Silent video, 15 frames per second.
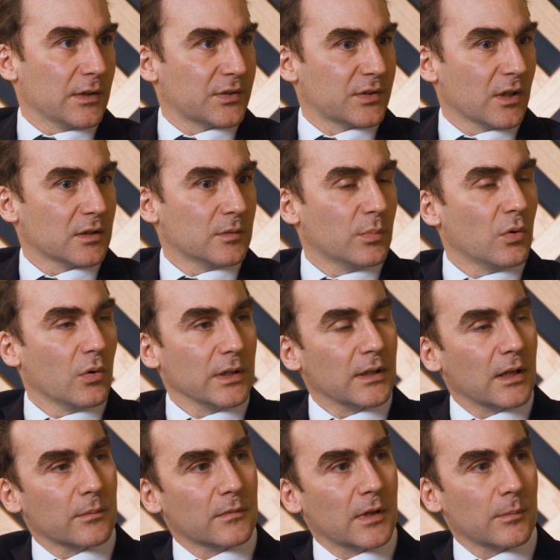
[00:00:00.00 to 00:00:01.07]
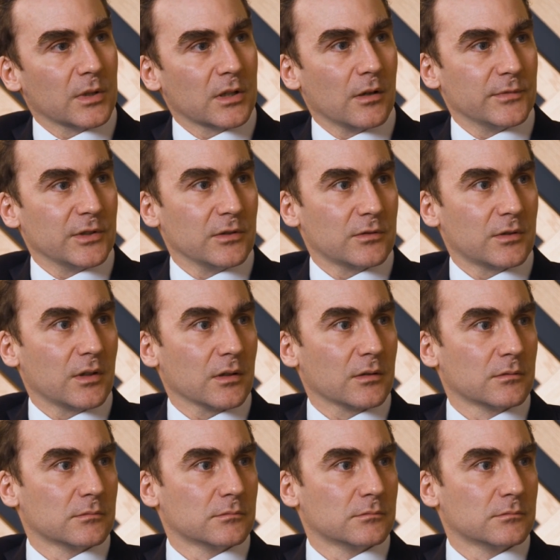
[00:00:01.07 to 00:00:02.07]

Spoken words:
a certain point that becomes interesting.